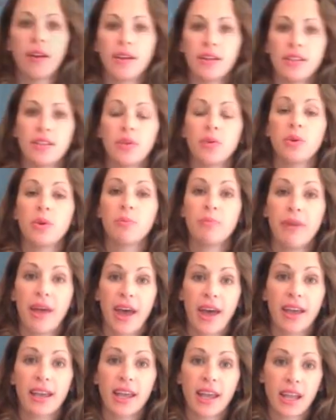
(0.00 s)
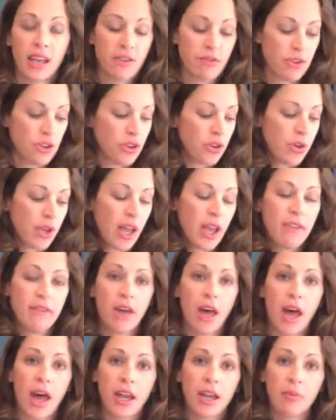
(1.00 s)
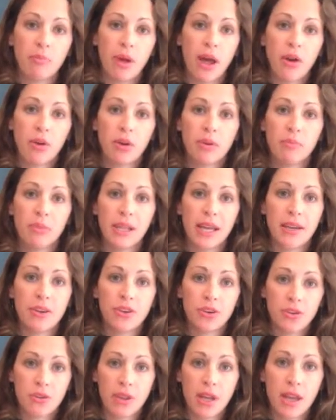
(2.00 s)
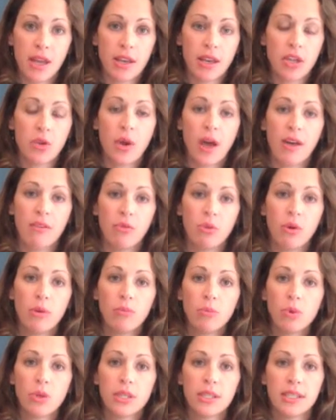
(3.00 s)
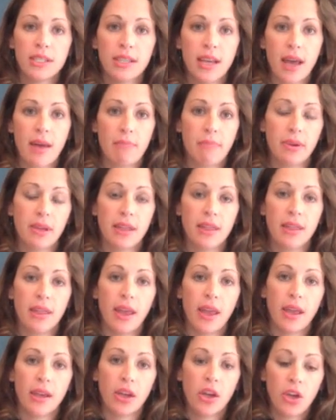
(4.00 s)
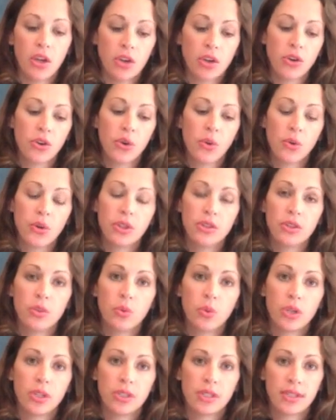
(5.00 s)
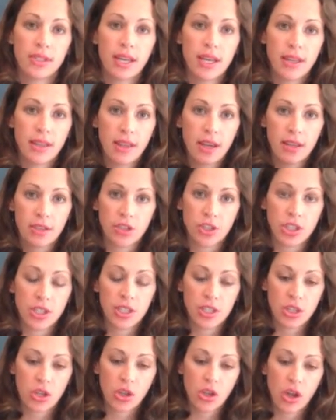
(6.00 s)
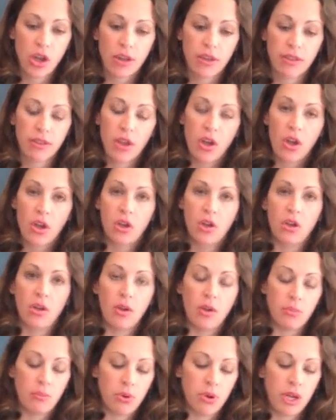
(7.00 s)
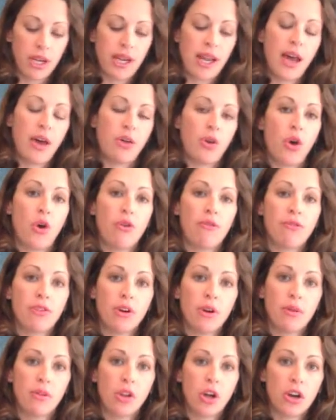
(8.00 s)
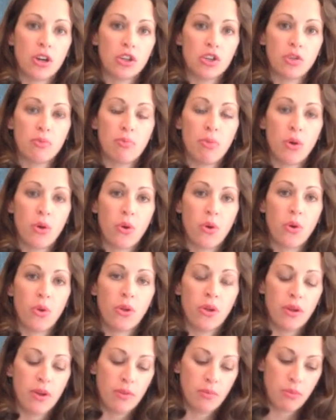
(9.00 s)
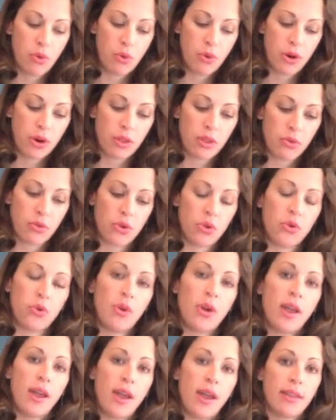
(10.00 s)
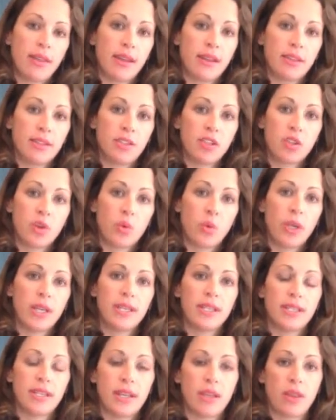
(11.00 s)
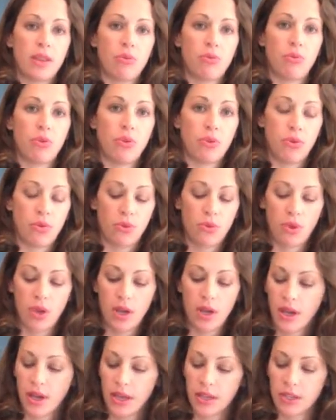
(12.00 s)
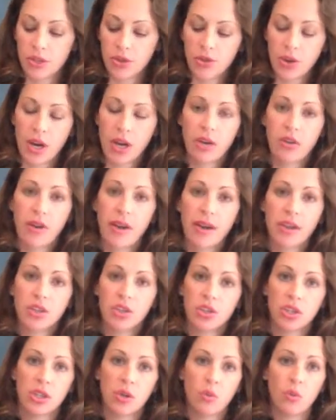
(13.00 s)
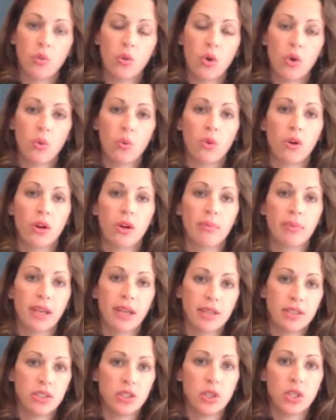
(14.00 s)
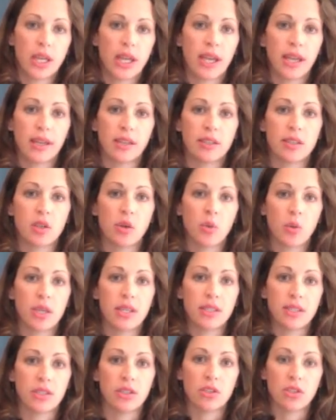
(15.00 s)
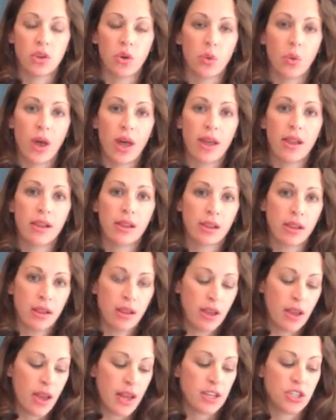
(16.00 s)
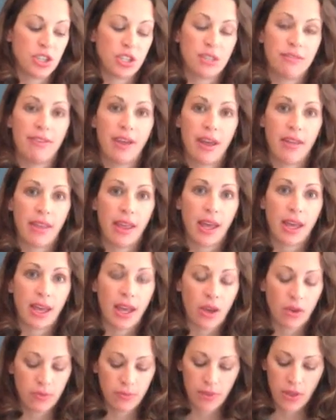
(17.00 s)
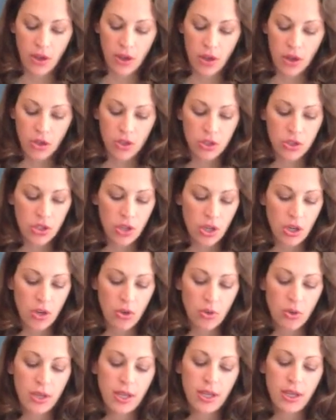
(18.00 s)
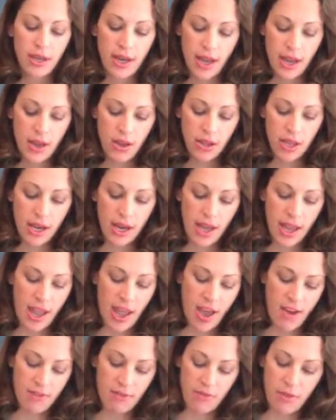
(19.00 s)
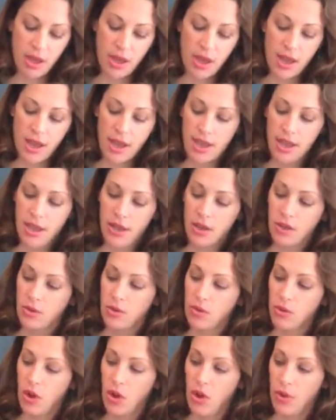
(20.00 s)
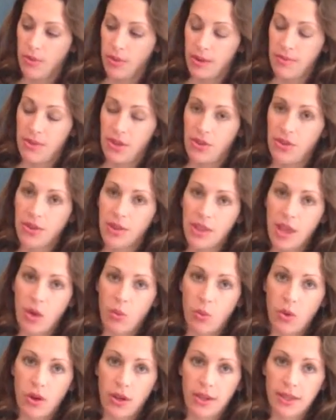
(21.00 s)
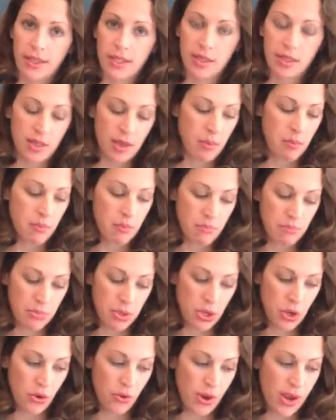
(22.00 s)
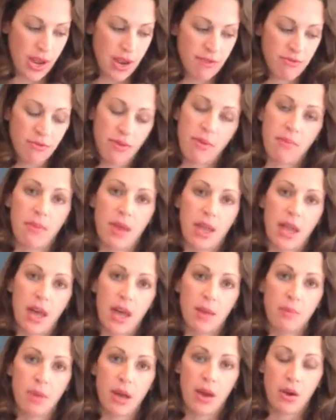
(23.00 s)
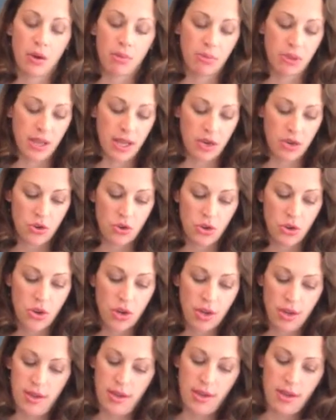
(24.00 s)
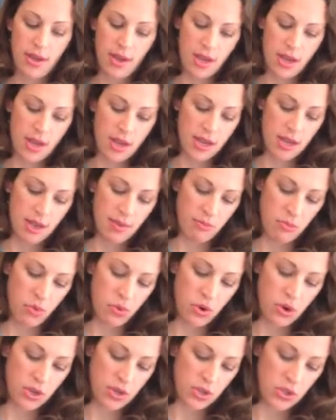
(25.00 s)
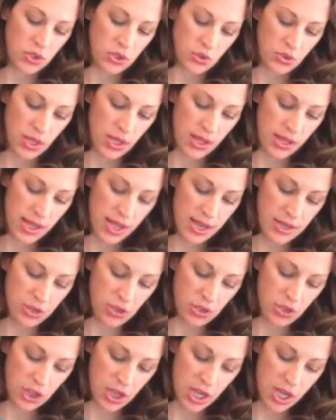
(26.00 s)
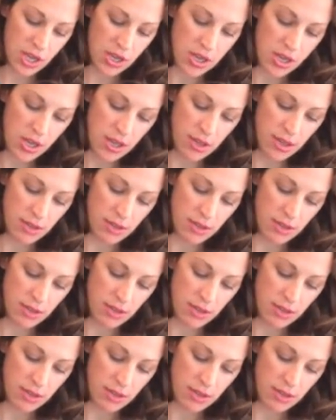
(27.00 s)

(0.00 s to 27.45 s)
So we're back, and if you don't have a high-powered blender, then you have one more step in that you're going to want to take that cheesecloth, put it out over a large bowl, pour it through, and then squeeze it through. A strainer actually won't work because you can't squeeze it so well. I just found that out. So now that I have my almond milk that was pureed from my high-powered blender, I can pour into a glass jug